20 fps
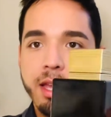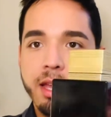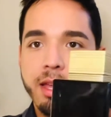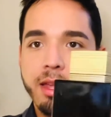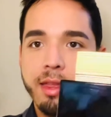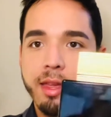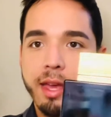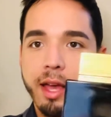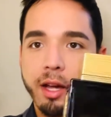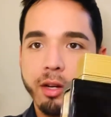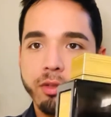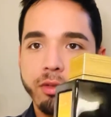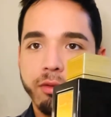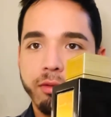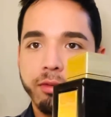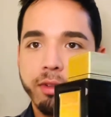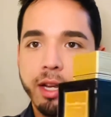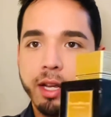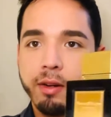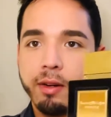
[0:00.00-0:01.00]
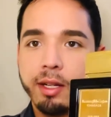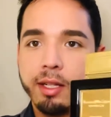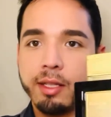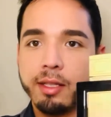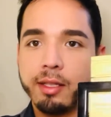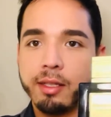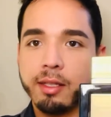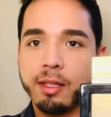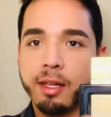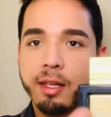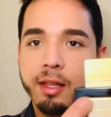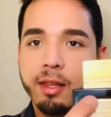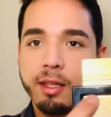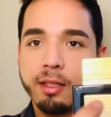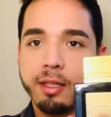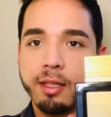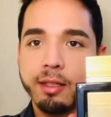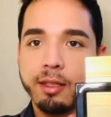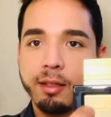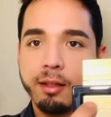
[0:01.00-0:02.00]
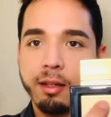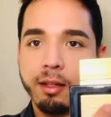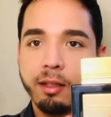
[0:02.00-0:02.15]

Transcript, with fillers: the actual fragrance. This is a